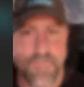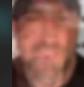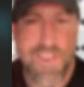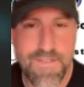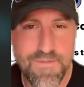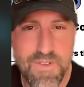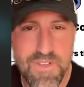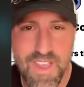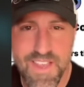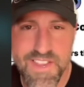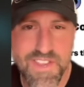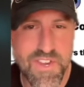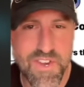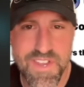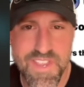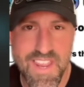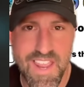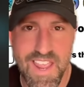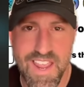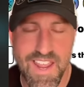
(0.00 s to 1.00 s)
And if you guys
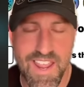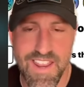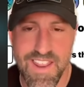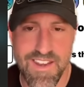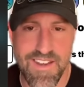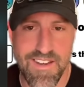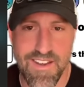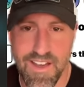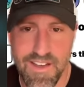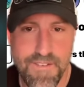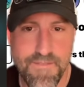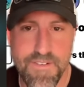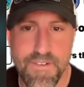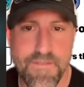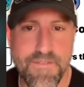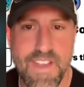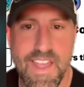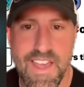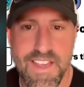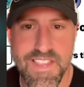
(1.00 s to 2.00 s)
just can't get enough
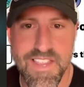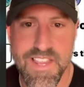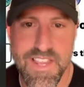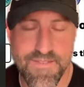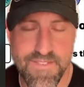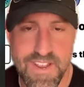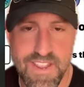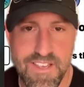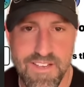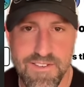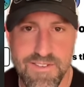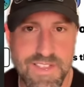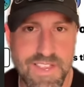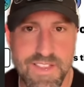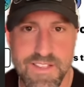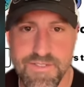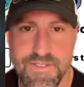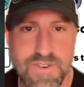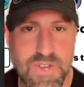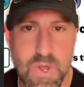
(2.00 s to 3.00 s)
of NASA's
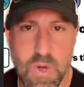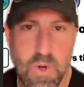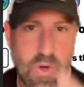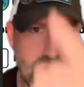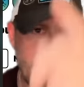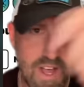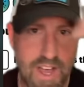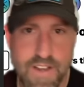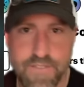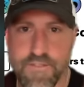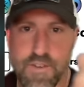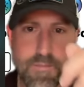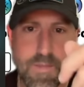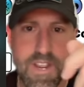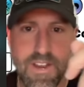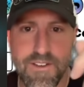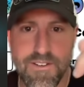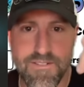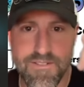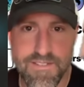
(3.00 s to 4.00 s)
videos, there's a whole lot of them
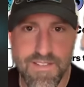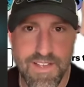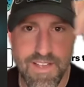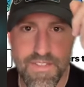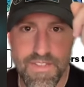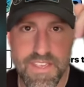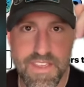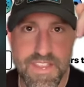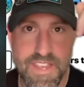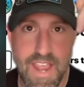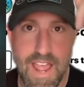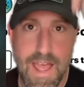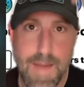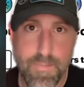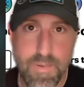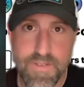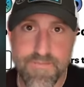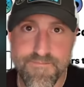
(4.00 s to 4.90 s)
here at this app.